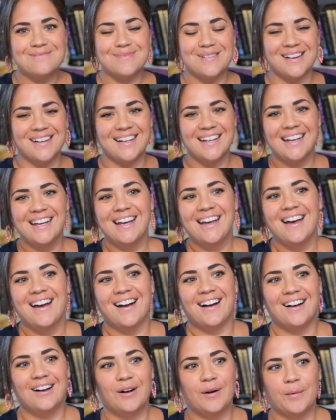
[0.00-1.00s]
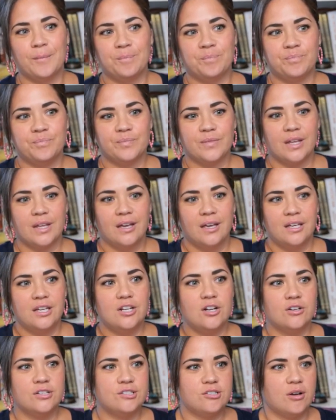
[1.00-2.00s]
But so I'm
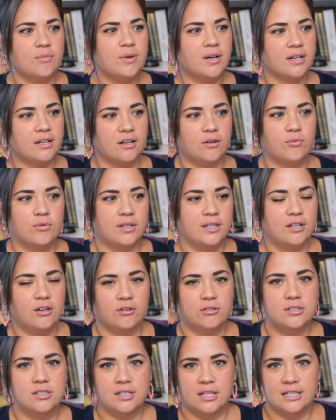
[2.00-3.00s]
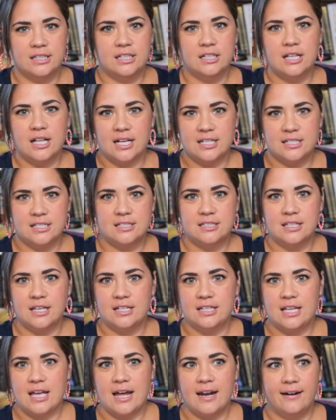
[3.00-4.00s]
not gonna really go into like the classics
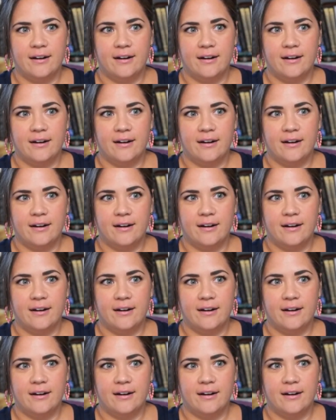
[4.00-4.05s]
like that.